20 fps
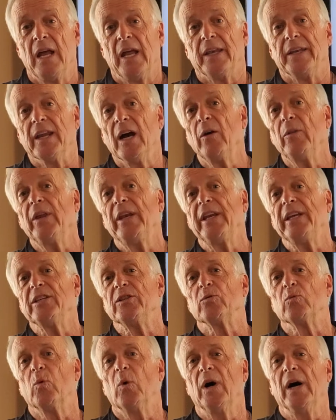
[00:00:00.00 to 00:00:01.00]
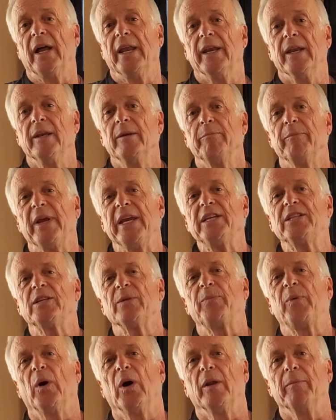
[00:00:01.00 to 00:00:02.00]
Now that he's won, based
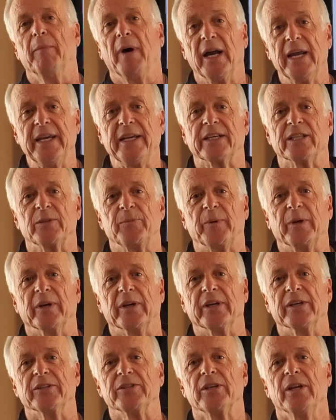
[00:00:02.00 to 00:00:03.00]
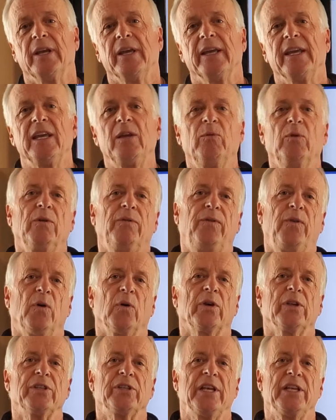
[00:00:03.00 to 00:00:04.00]
upon my experience, he will
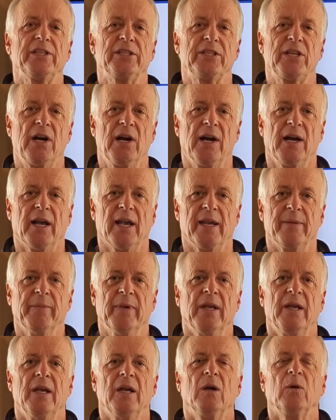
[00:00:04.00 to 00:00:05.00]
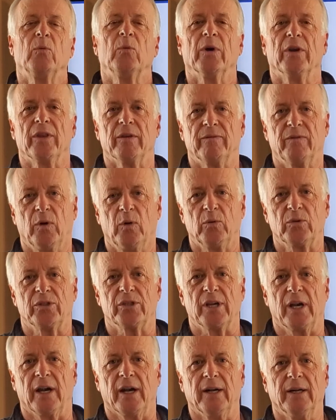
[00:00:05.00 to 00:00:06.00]
focus his time where the
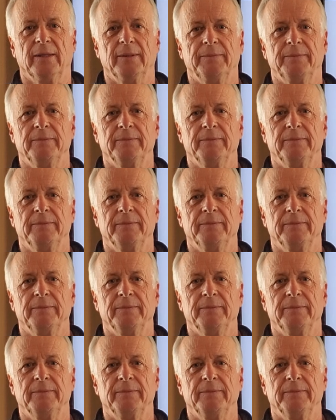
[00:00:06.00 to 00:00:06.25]
votes are.